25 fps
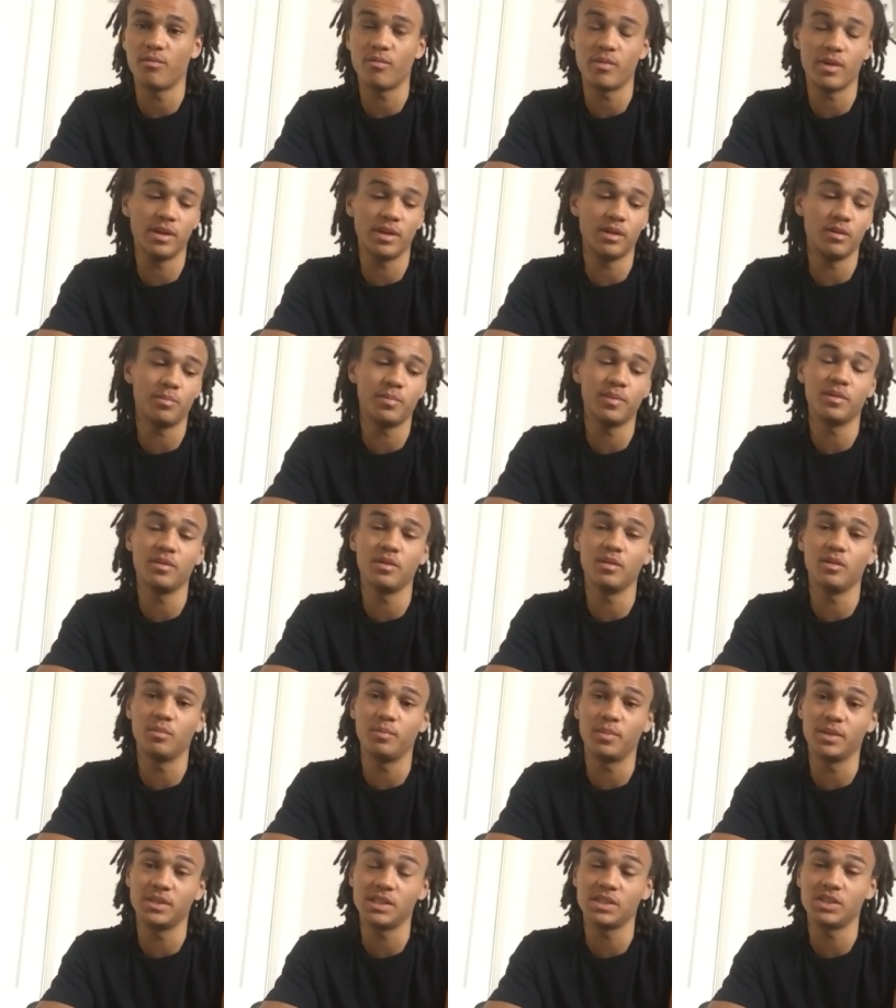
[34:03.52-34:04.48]
in the
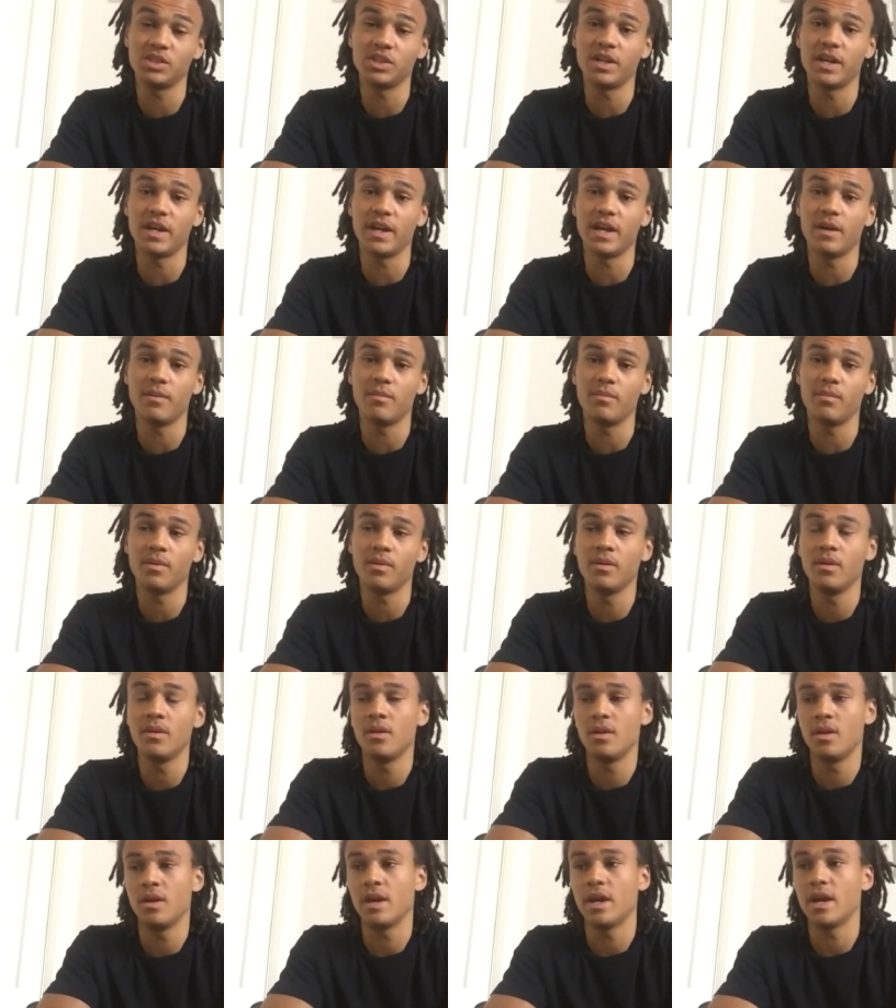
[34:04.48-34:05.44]
position I am,
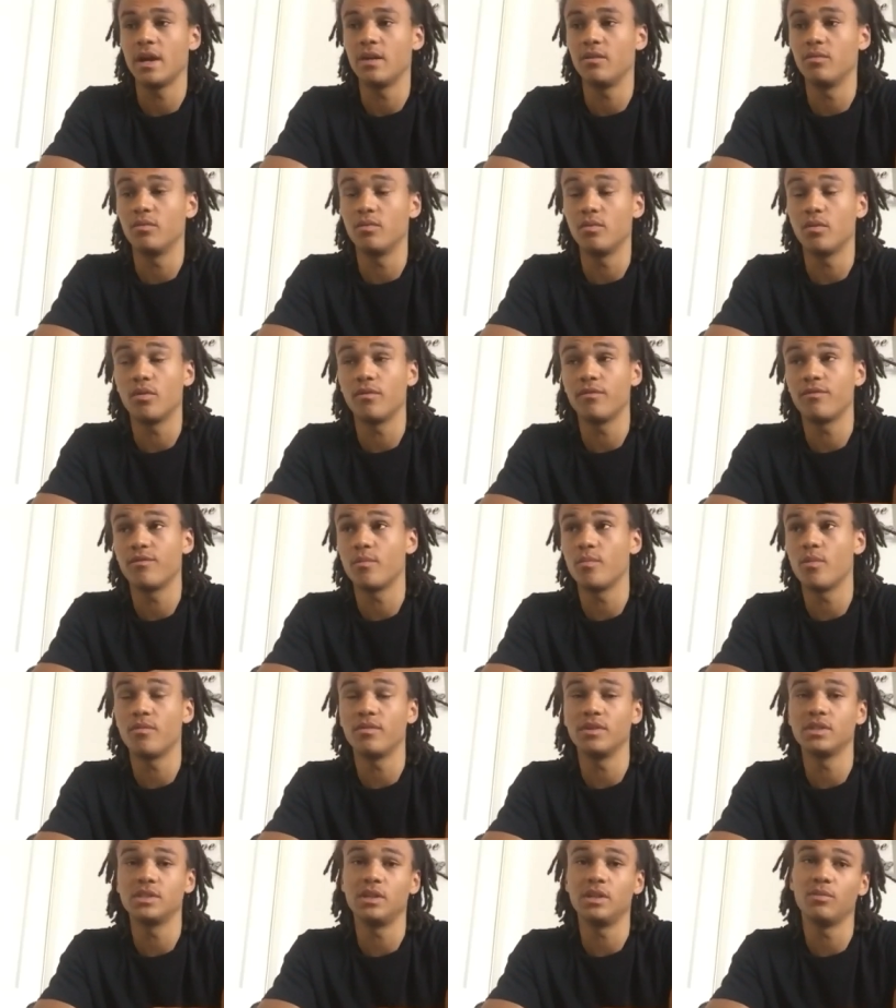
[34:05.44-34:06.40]
and from
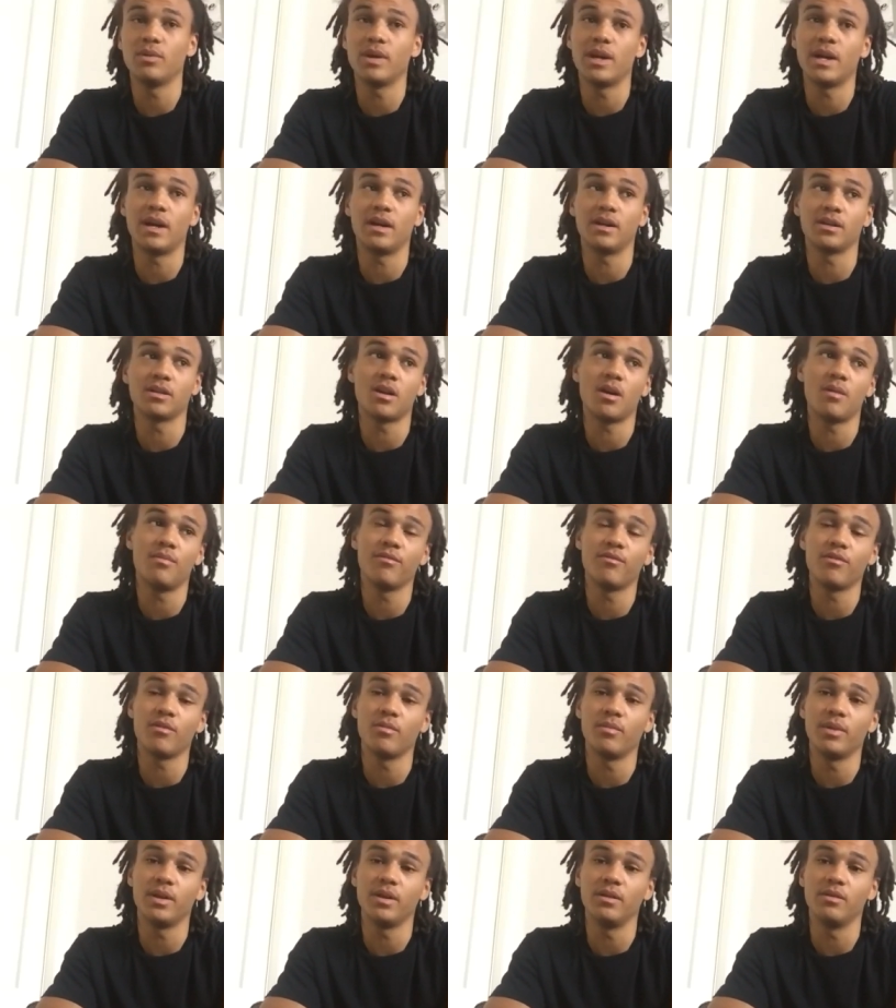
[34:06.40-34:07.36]
obviously where I come
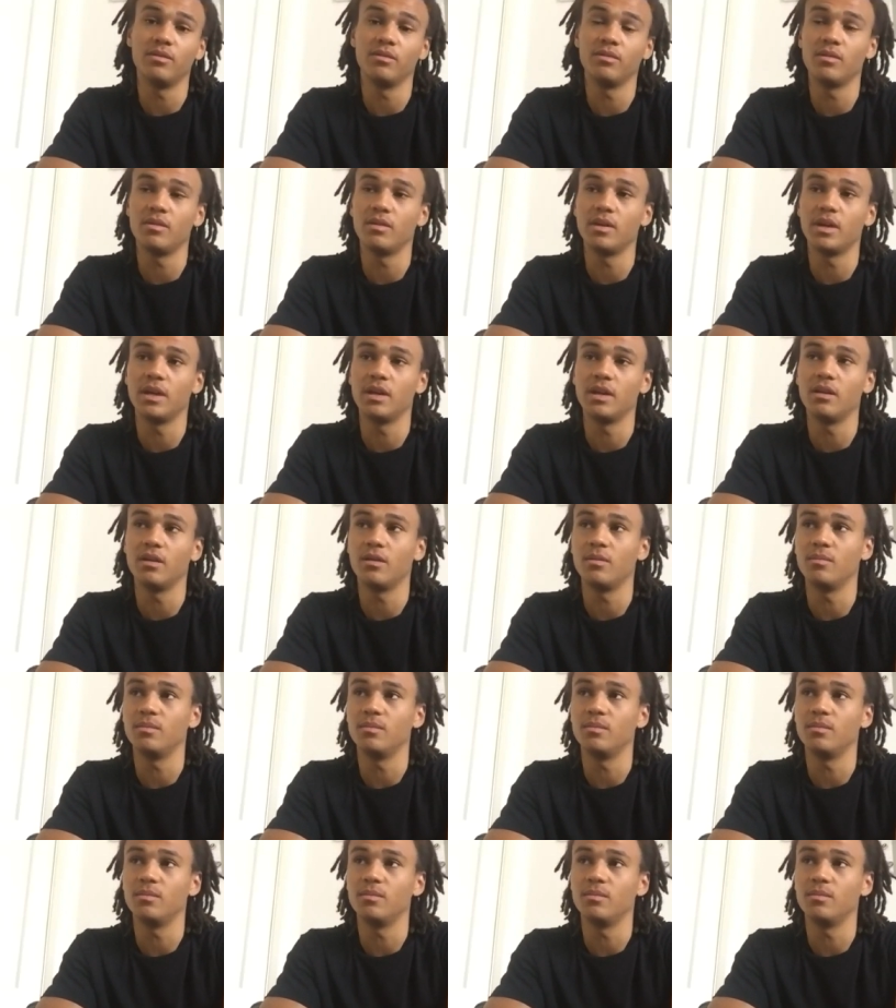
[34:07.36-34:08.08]
from, and